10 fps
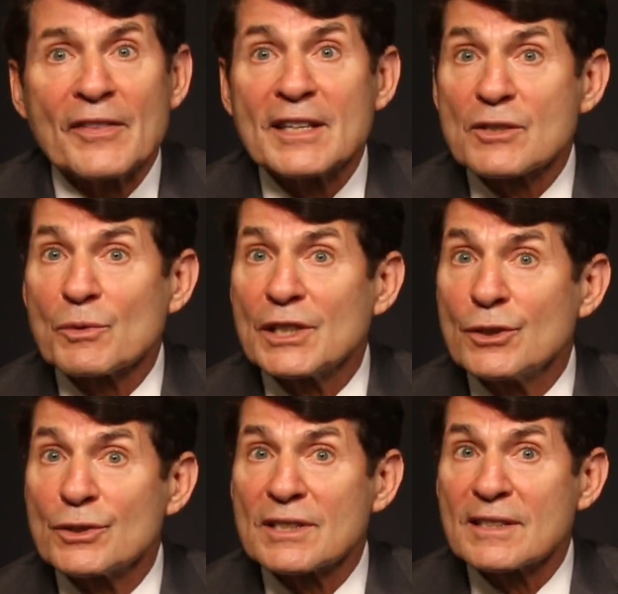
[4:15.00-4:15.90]
This
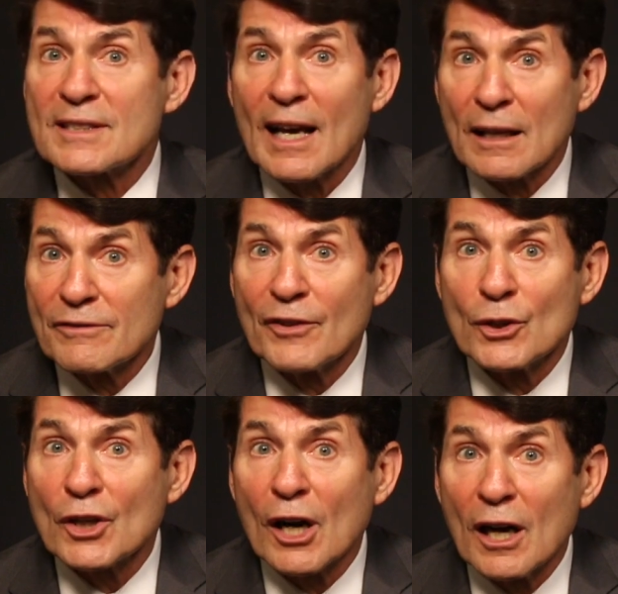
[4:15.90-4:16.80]
reduces
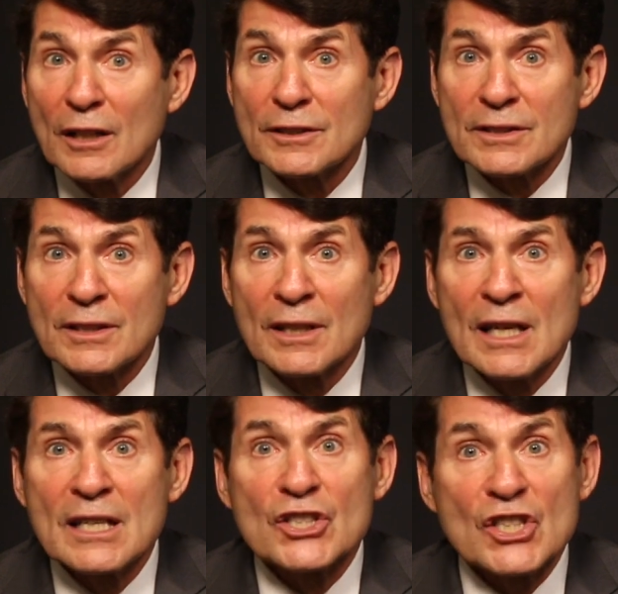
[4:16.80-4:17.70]
telephone calls,
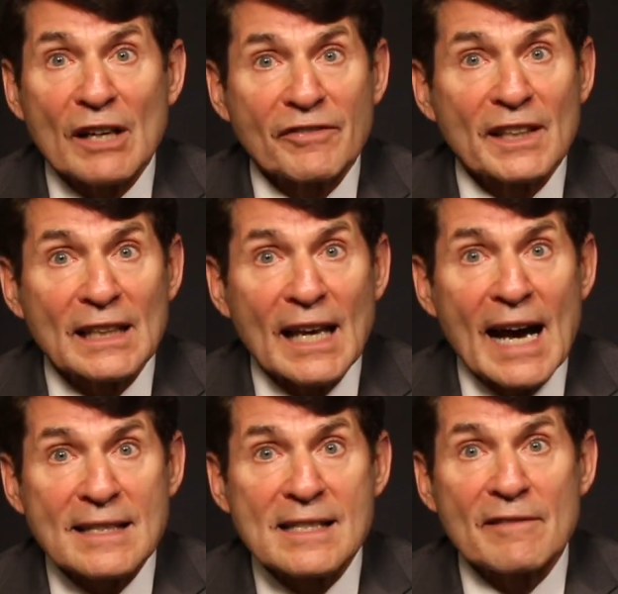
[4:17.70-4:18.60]
shuffling
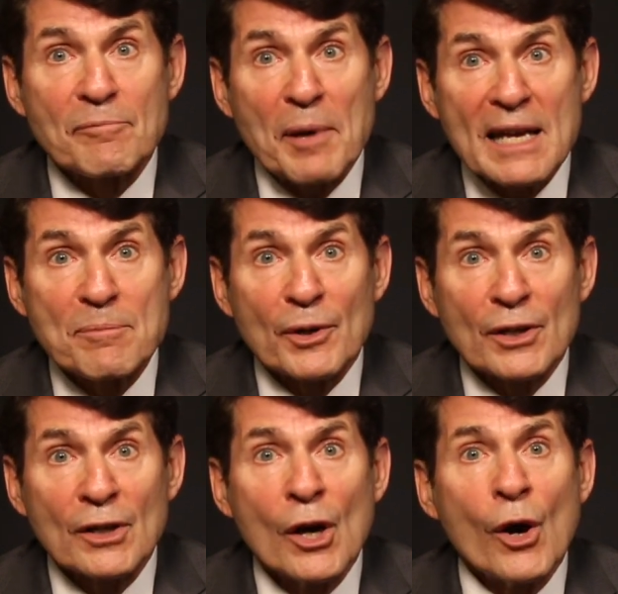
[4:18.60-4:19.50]
lots of
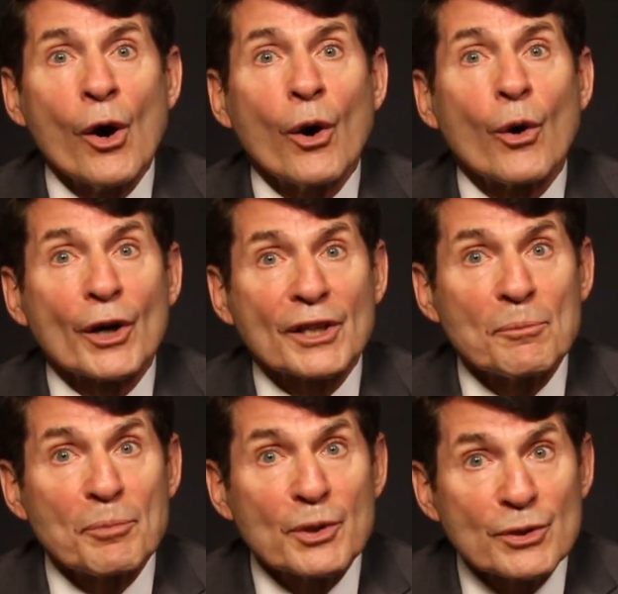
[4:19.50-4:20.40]
paper, or
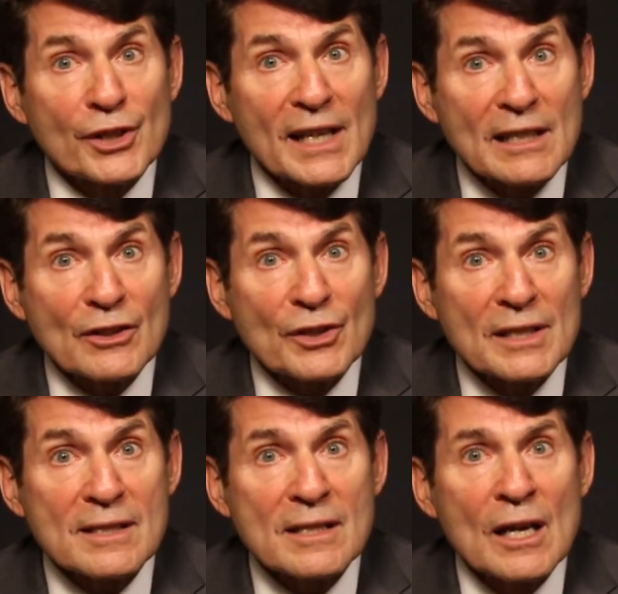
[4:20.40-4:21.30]
computer
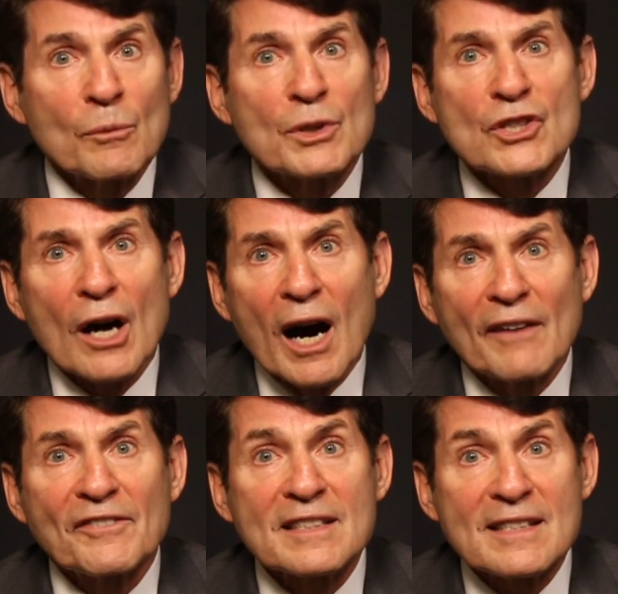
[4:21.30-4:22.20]
entries, which
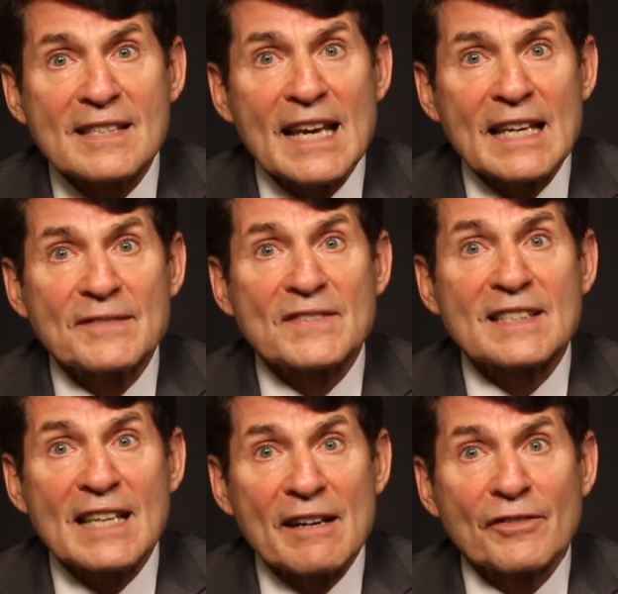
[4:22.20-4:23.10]
often saves
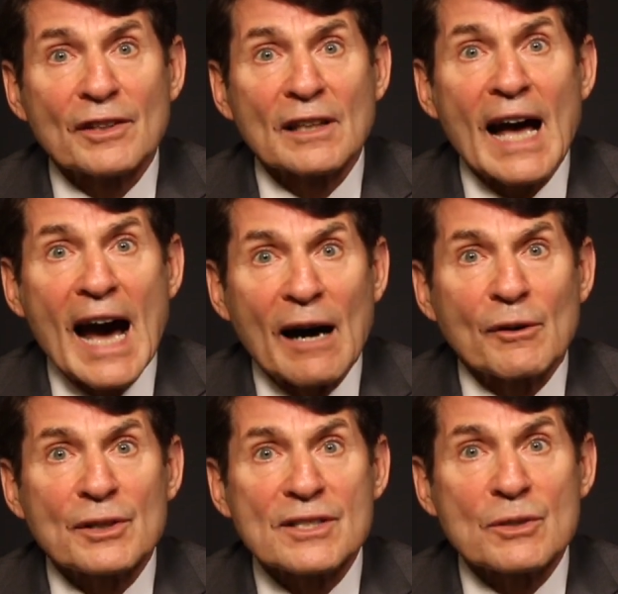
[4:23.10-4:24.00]
several
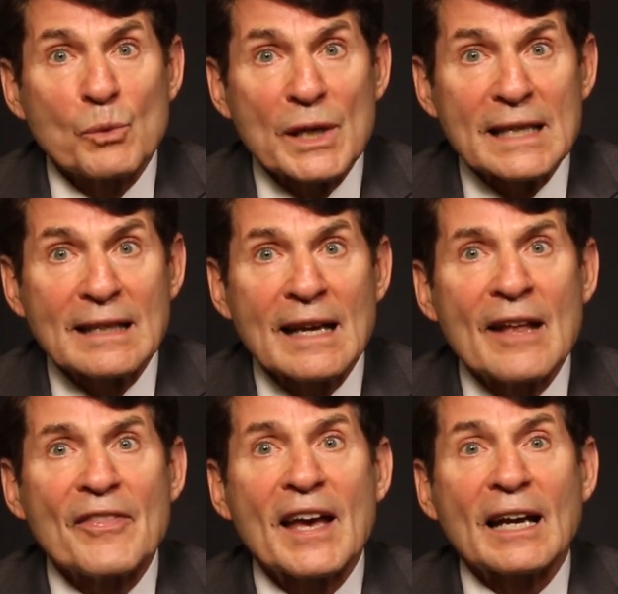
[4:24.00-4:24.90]
hours a week
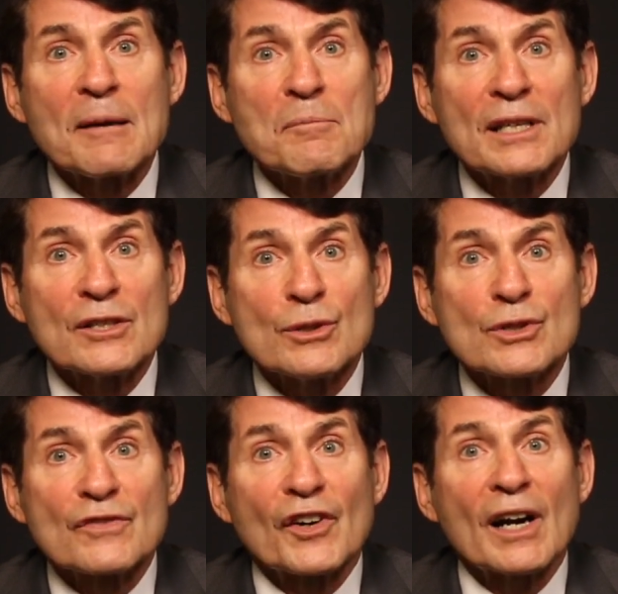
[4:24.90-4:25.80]
that can be
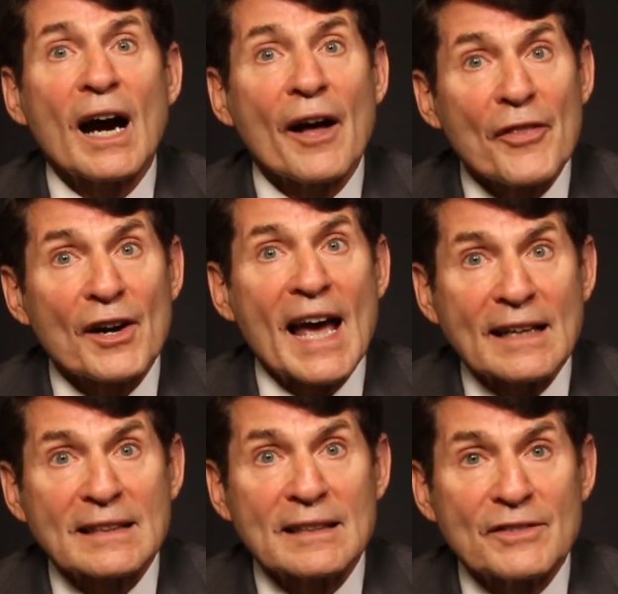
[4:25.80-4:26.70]
used for other
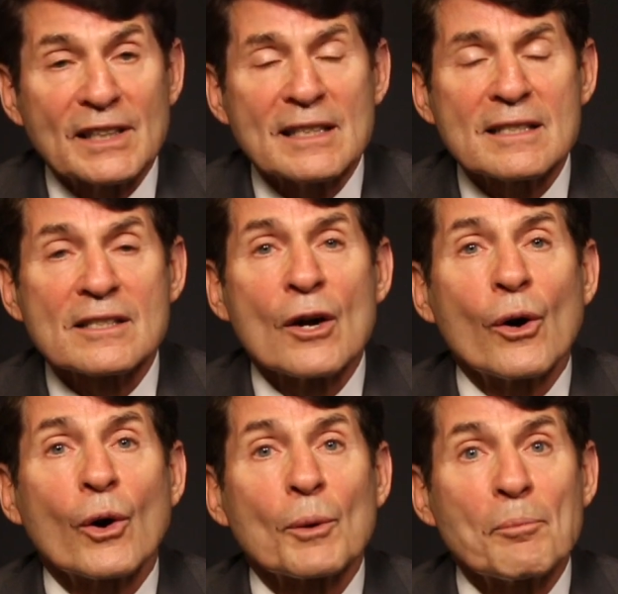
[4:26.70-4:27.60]
activities
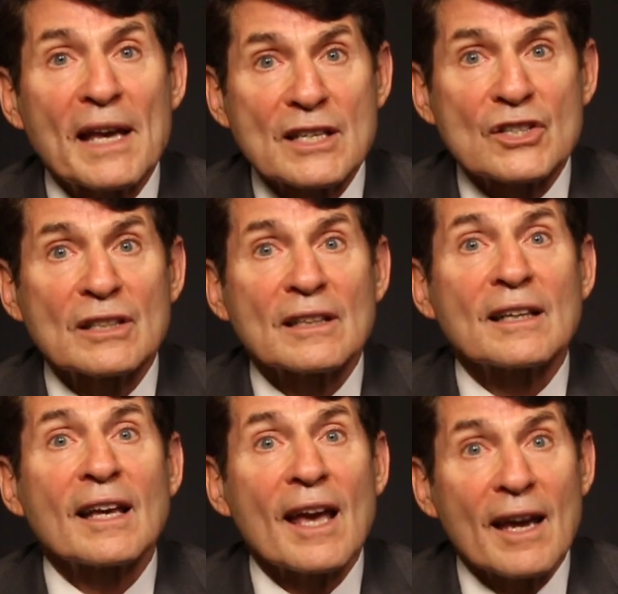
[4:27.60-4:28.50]
or patient
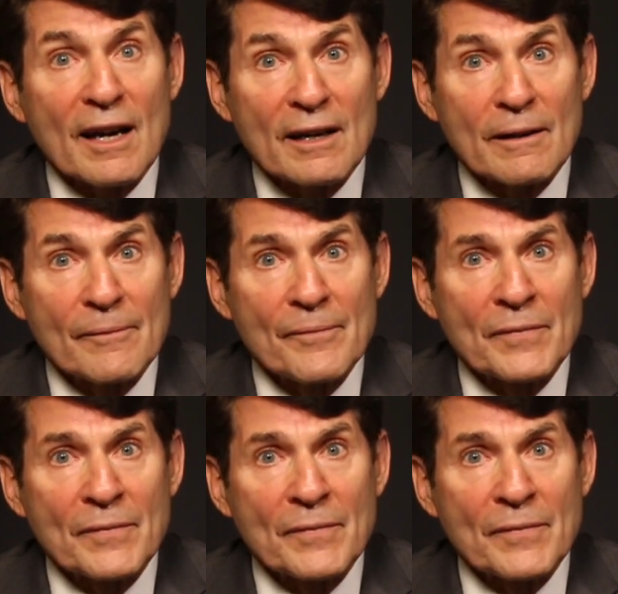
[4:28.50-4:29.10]
care.